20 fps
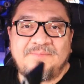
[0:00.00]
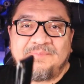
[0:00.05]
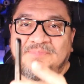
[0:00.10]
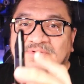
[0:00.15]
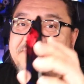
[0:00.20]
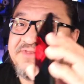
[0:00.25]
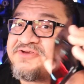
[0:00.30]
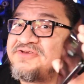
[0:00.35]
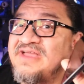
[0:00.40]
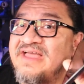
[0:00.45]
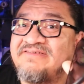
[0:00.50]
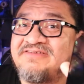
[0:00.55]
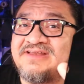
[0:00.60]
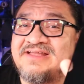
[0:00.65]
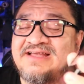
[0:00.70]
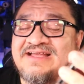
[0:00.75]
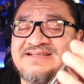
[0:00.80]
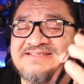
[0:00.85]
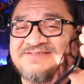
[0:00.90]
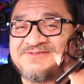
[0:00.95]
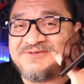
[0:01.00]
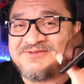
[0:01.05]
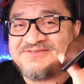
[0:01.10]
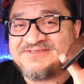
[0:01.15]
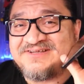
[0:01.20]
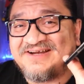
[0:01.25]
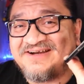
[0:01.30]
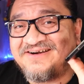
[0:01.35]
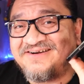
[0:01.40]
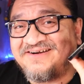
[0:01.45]
But there you have it, guys.
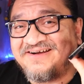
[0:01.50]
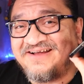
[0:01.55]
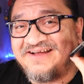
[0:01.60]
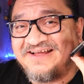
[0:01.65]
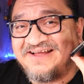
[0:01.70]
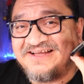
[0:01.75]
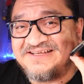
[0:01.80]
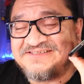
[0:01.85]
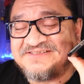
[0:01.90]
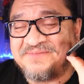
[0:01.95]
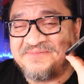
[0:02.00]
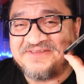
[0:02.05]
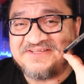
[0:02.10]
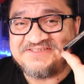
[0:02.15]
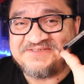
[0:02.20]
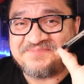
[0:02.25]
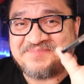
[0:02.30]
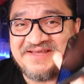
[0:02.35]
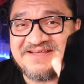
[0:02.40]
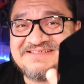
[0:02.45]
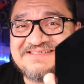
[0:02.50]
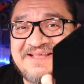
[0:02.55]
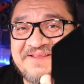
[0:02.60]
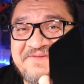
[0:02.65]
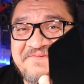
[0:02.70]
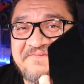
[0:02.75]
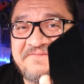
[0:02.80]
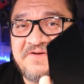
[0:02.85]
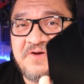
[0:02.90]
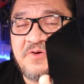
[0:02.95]
Those are some of the specs on
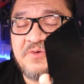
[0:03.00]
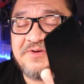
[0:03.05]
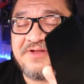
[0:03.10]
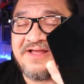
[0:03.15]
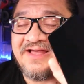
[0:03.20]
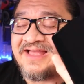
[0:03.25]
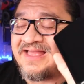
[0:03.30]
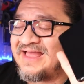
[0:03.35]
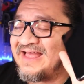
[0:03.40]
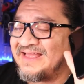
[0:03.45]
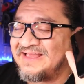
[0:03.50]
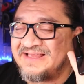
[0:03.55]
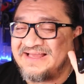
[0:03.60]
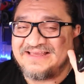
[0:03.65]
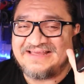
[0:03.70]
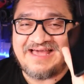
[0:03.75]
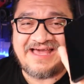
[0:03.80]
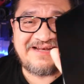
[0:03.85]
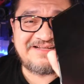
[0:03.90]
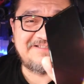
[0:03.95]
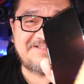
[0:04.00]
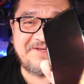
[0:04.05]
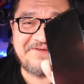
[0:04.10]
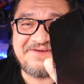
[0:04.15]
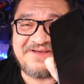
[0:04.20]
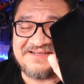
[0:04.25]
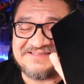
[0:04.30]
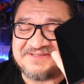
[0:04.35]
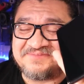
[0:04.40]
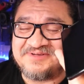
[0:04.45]
the phone. I gotta tell
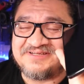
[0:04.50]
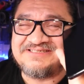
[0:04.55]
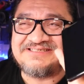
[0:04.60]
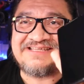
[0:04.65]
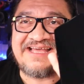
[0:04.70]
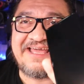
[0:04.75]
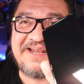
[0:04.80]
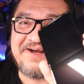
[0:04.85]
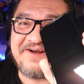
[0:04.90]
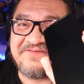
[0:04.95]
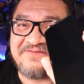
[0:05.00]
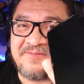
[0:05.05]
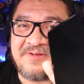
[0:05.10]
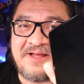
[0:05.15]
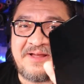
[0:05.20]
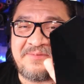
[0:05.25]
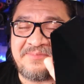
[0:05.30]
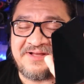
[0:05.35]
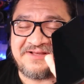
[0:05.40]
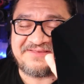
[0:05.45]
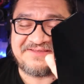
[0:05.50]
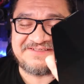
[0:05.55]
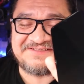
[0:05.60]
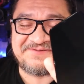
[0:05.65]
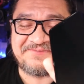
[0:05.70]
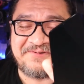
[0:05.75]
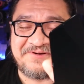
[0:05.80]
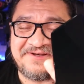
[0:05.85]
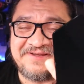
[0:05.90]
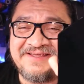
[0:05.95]
you guys, I'm excited about
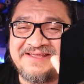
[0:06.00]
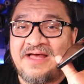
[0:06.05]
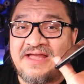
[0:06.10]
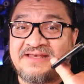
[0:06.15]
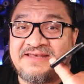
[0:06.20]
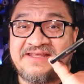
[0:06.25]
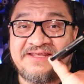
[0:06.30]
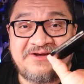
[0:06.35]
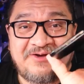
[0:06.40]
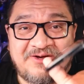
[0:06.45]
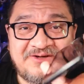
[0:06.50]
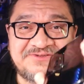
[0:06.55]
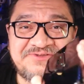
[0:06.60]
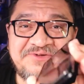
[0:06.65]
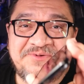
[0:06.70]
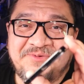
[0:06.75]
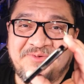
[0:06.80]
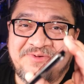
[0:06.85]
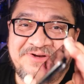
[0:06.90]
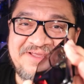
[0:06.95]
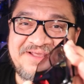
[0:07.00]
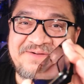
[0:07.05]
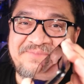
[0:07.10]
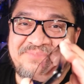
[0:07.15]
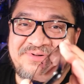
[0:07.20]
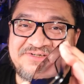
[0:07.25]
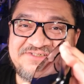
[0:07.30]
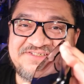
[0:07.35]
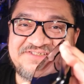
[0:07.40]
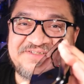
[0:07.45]
this one. I did also go ahead
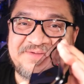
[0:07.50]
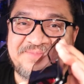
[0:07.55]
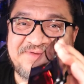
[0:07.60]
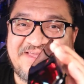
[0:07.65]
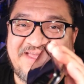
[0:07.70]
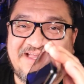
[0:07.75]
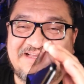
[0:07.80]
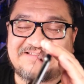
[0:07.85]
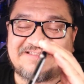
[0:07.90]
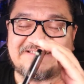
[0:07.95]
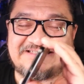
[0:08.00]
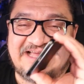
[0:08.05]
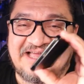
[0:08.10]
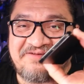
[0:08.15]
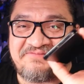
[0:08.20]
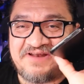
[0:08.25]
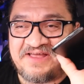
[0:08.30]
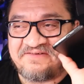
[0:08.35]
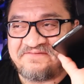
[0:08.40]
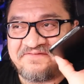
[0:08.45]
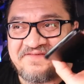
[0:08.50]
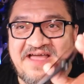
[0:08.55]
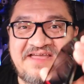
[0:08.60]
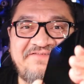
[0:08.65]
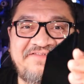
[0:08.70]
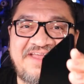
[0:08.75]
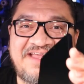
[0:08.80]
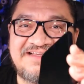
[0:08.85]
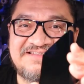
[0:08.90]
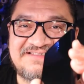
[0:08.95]
and purchase some cases. I have like
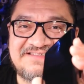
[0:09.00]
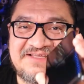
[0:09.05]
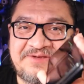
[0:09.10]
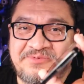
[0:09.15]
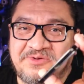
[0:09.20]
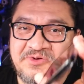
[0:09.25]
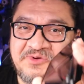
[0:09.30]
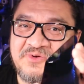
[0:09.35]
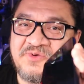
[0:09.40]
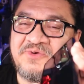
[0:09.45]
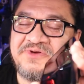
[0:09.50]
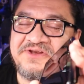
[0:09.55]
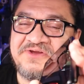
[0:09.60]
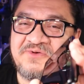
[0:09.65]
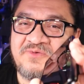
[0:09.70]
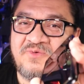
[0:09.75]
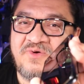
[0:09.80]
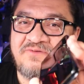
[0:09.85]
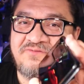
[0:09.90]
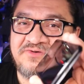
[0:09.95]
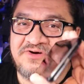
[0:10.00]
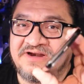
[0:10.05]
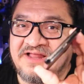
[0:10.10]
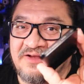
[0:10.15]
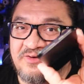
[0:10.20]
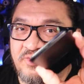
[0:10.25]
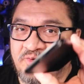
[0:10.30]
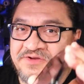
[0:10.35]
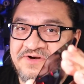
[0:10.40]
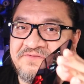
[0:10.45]
5 cases that we could go ahead and go over, and
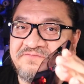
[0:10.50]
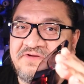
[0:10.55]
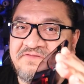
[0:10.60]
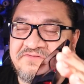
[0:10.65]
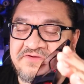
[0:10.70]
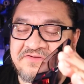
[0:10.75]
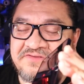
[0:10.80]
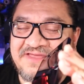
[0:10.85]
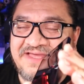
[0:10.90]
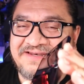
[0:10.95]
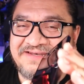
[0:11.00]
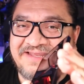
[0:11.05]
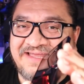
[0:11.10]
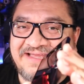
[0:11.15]
I'll go ahead and review that